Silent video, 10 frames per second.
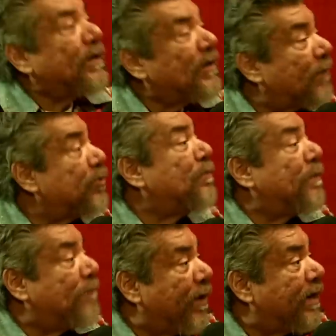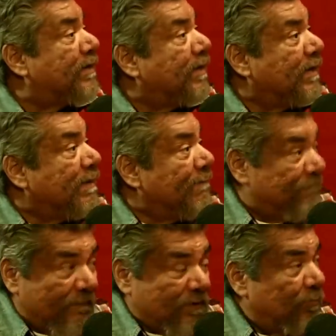like when you've been married
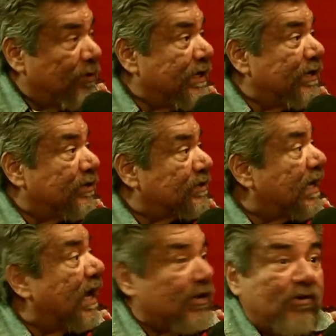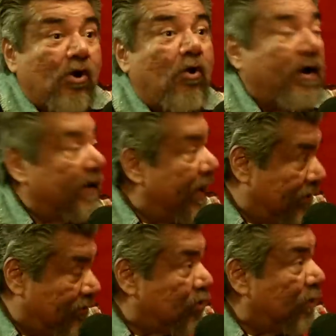51 years and you go
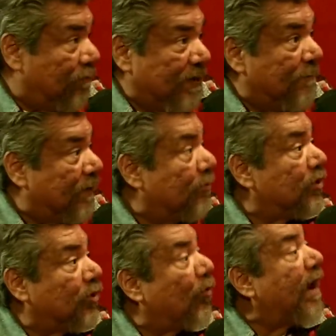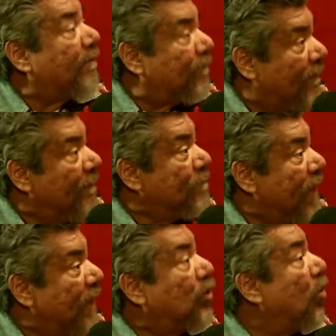to a B&B with your wife
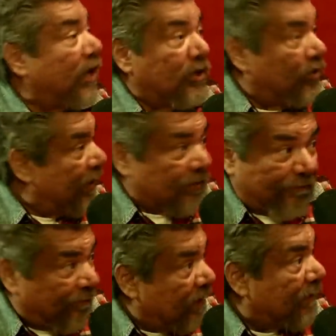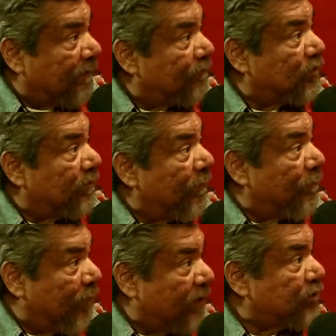and know that you don't have to fuck from
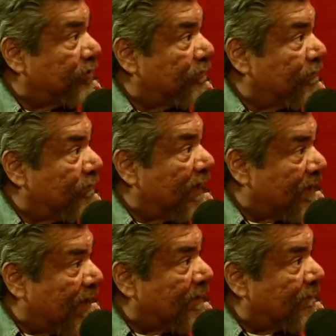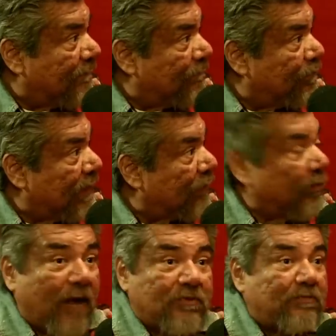pressure that night? Like
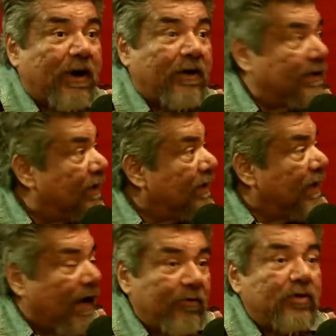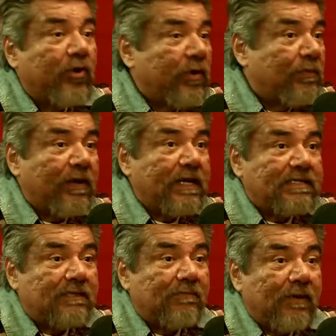when I was married and we go to a
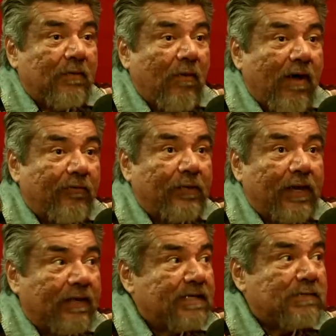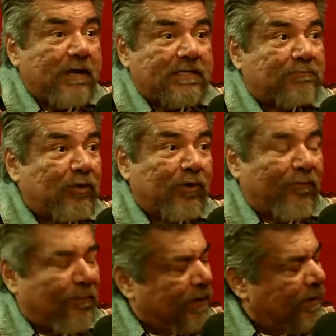place and my wife would be like, this place is beautiful. I'm like,